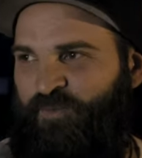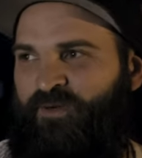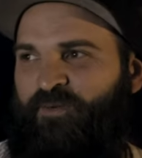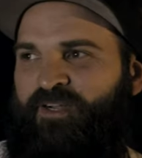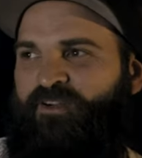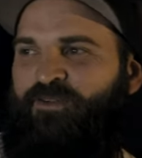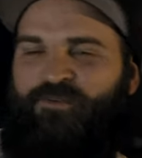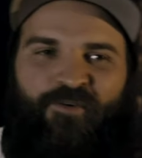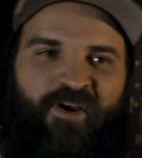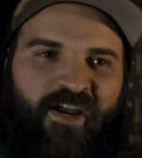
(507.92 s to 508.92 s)
we're in a
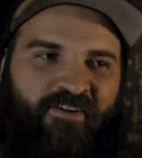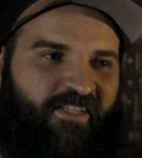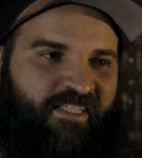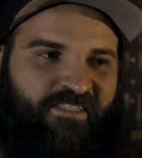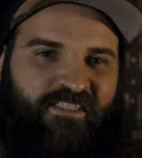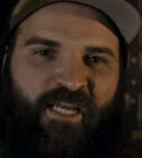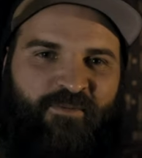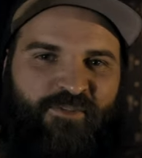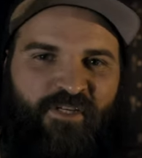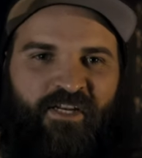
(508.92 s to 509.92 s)
Ferrari that just came
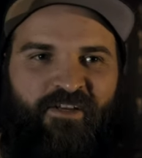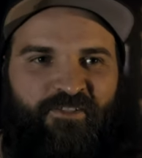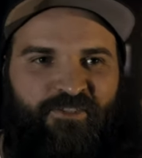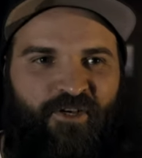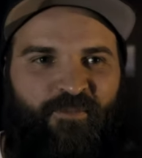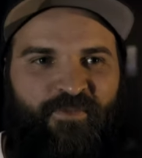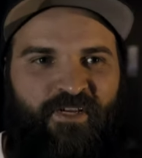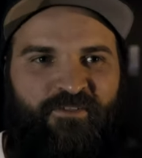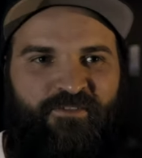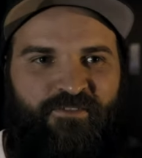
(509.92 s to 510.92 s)
straight out of the shop
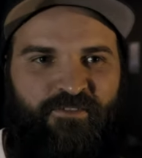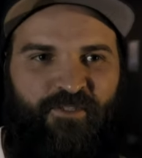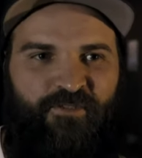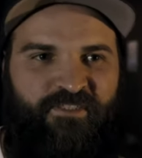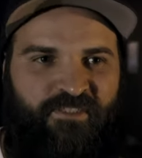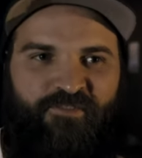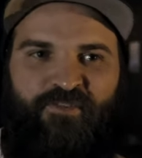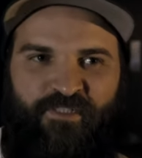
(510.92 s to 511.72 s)
now, so it's a different